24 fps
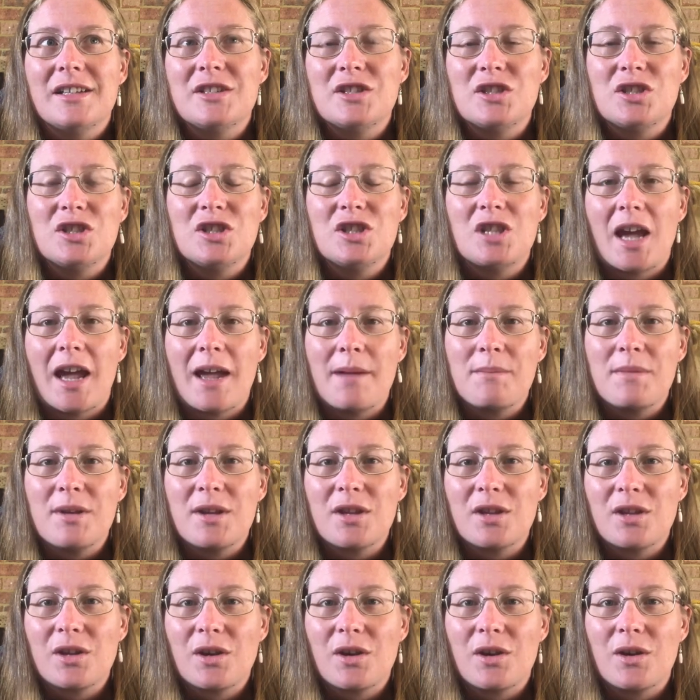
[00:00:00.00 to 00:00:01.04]

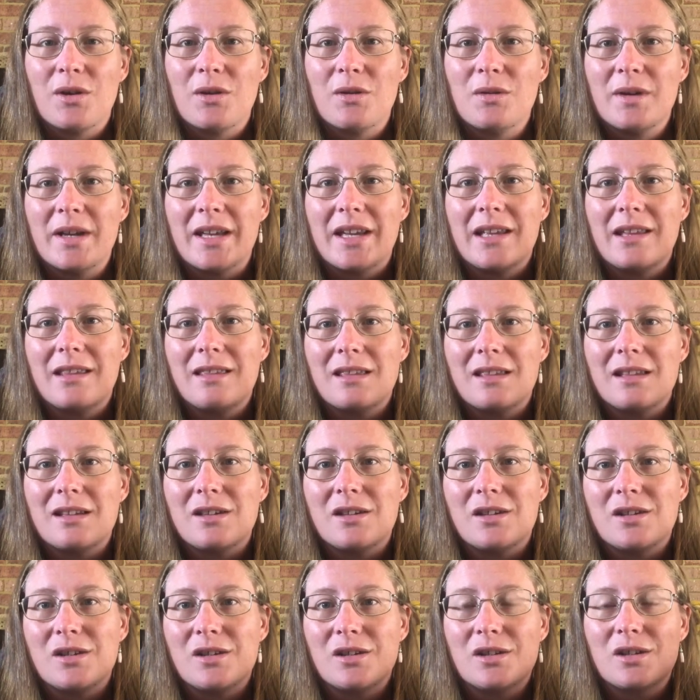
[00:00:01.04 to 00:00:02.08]
champion girl in
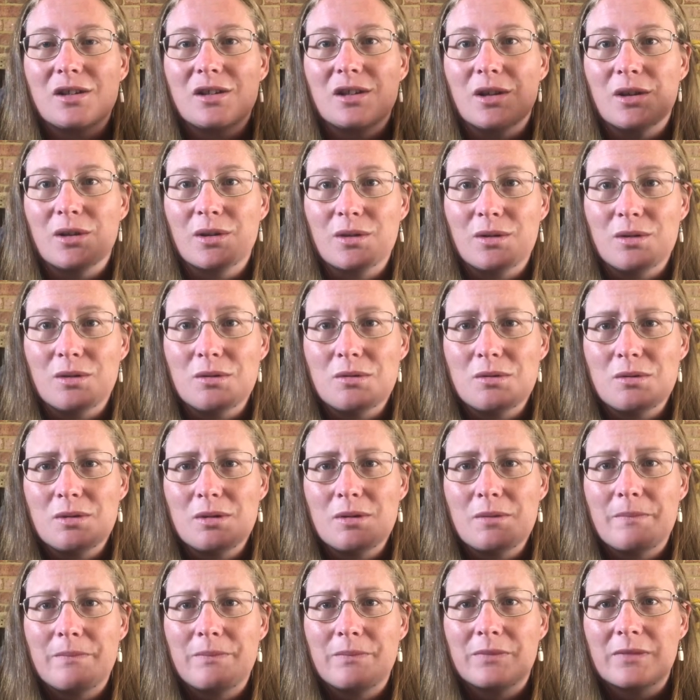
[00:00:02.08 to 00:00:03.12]
the local
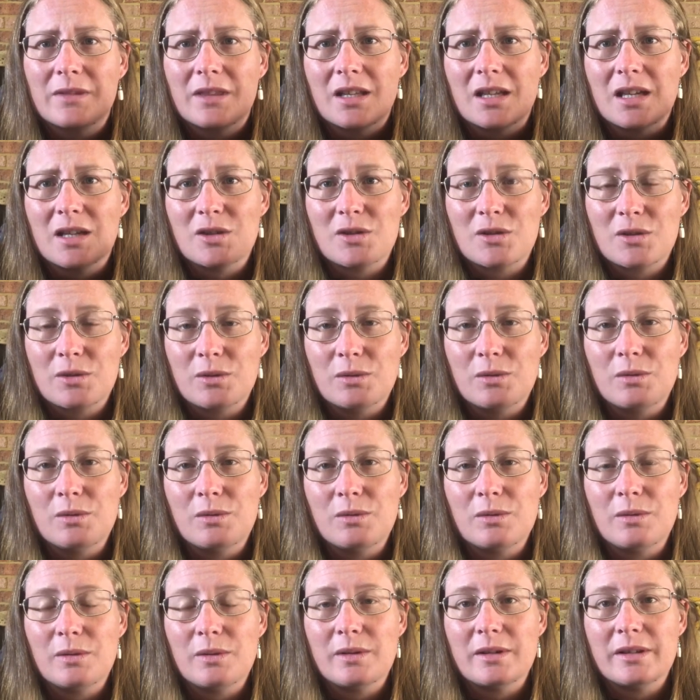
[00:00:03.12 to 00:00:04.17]

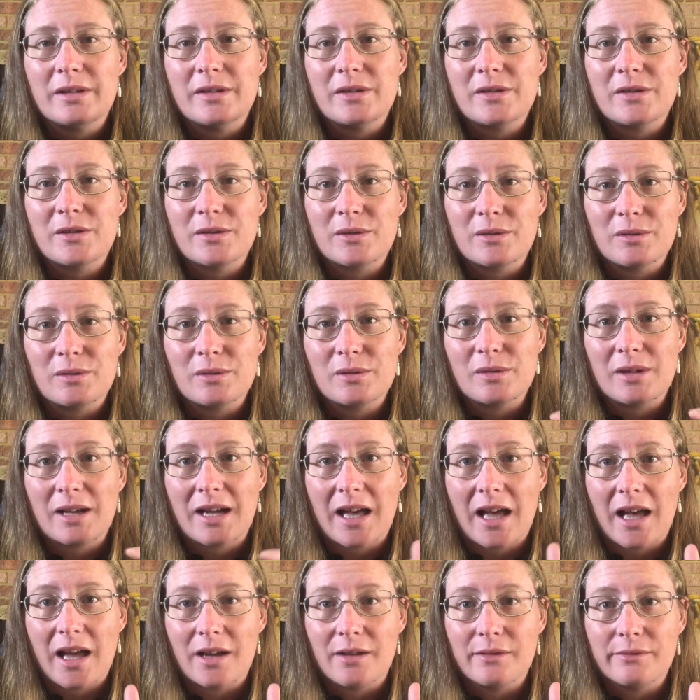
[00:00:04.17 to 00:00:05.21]
school
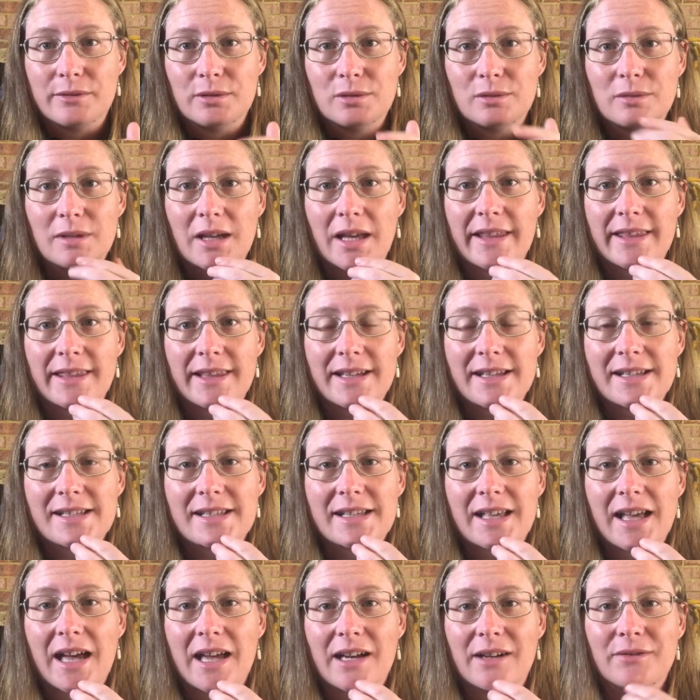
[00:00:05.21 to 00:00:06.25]
carnival, athletics
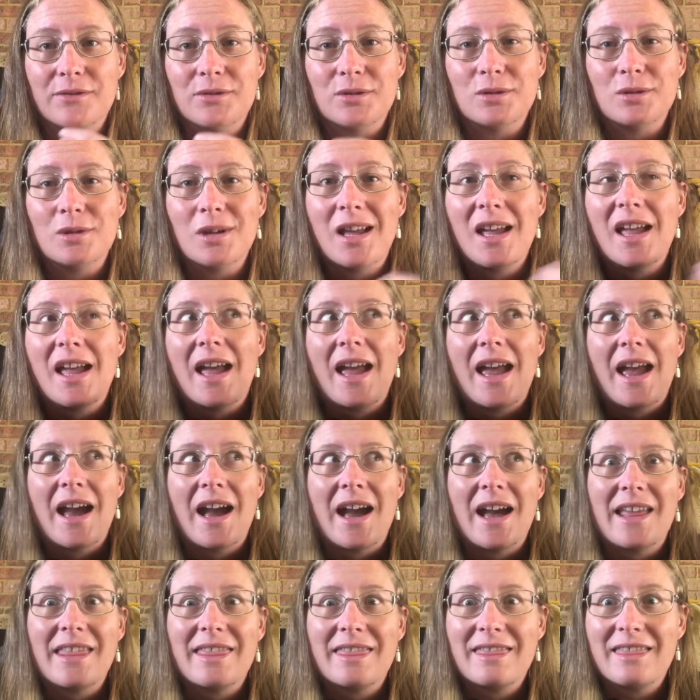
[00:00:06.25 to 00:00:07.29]
carnival.
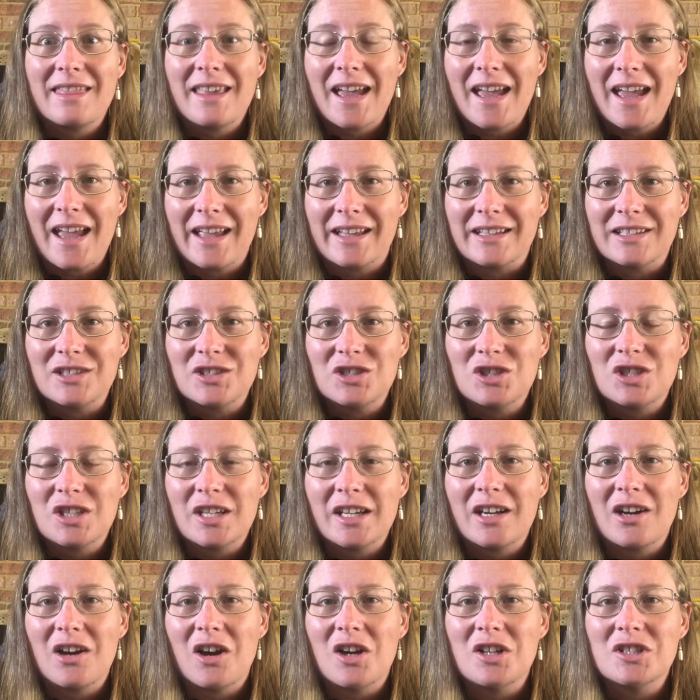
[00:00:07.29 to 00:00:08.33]
And then she
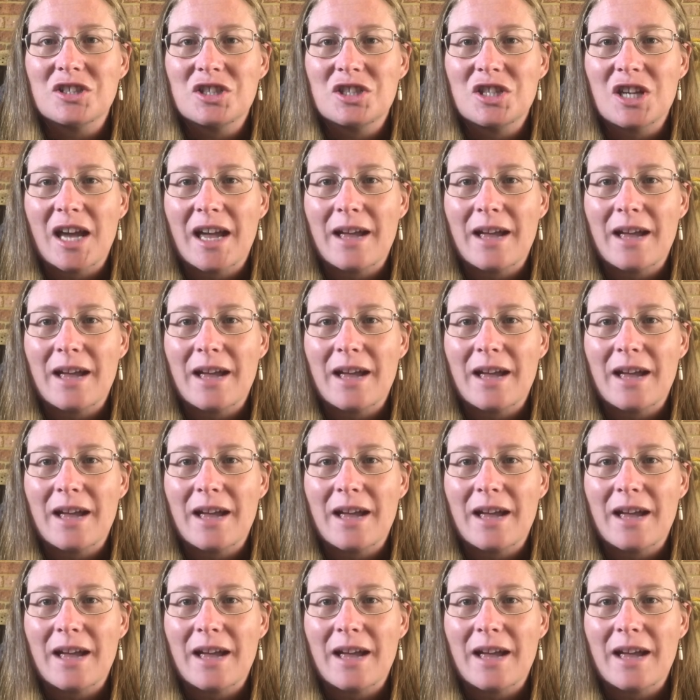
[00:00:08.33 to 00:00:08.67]
got